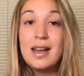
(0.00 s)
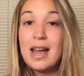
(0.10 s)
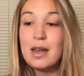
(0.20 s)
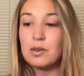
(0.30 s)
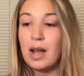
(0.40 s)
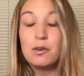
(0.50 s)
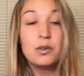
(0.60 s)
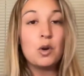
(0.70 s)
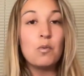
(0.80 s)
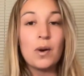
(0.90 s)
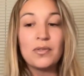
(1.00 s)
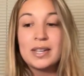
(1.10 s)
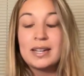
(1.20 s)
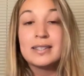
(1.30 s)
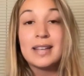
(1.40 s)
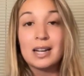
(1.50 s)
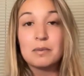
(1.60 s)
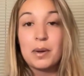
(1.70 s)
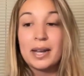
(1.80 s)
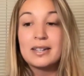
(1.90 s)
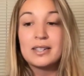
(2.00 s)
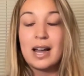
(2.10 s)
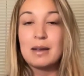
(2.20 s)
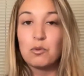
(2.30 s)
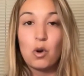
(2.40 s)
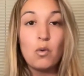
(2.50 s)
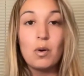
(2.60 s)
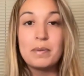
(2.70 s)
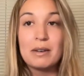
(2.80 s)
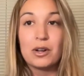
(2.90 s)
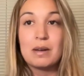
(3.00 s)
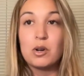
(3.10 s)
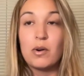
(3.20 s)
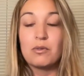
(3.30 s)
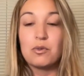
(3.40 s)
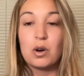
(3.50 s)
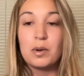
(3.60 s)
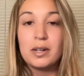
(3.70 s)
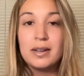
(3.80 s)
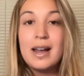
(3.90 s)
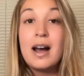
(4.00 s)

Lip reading: and I don't know what the exact playing time role will be for him going forward,